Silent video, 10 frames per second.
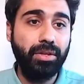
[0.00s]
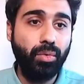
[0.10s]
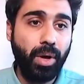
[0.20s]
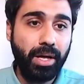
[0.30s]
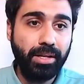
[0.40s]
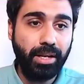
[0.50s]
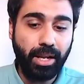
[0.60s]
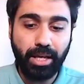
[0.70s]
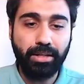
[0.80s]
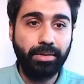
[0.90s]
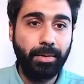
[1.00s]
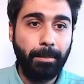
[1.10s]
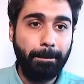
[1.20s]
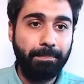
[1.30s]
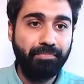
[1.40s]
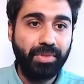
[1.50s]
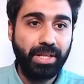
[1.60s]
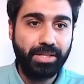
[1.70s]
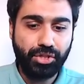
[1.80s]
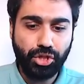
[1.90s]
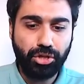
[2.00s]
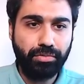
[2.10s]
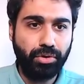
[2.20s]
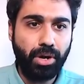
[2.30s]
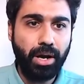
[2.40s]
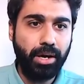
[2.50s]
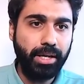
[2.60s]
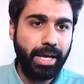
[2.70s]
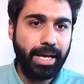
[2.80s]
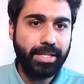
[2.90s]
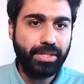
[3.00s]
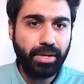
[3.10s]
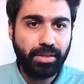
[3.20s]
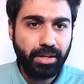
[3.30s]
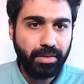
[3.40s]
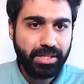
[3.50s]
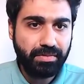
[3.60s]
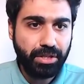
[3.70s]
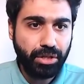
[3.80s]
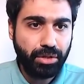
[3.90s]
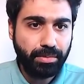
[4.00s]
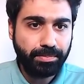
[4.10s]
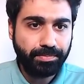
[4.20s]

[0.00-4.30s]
one, like, let's search for IIS, I think this video.